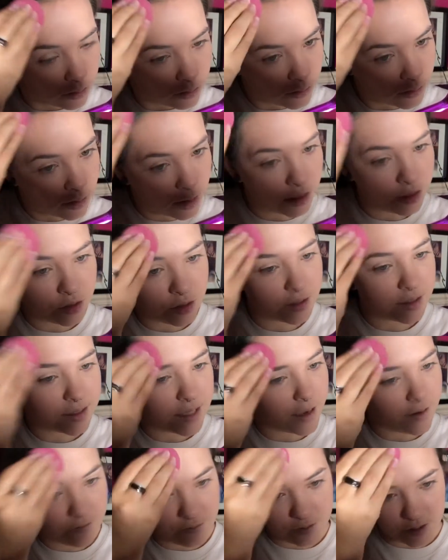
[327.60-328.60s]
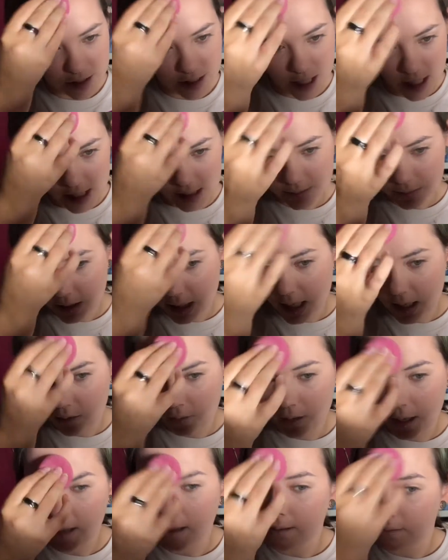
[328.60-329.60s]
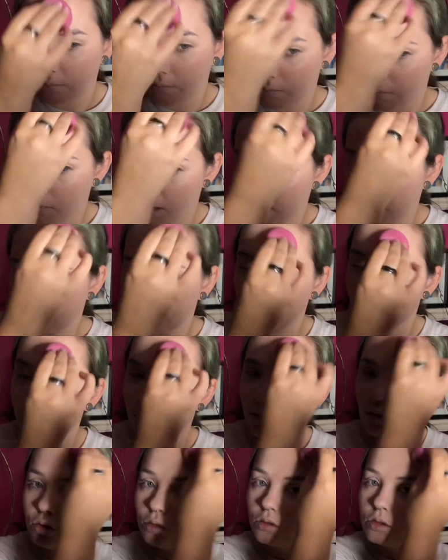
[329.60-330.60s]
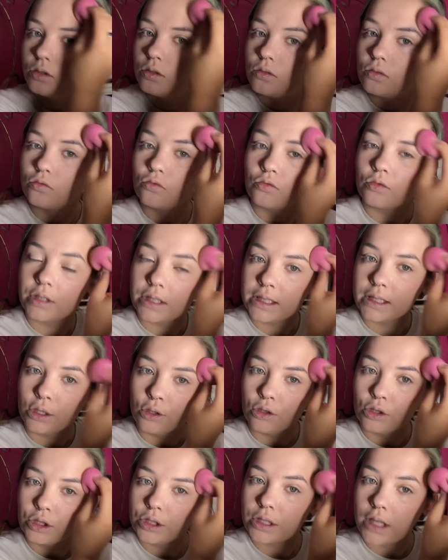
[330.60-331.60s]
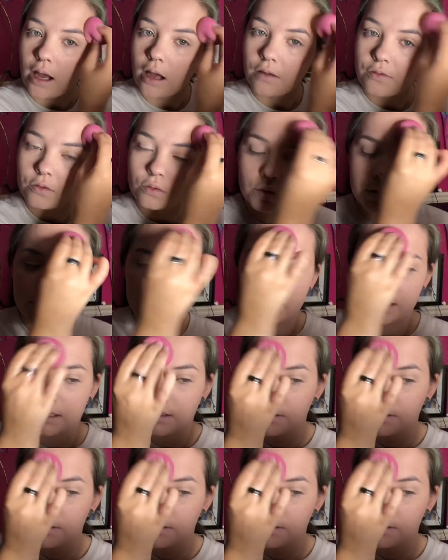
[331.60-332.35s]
I do this every time now and my skin looks really good afterwards.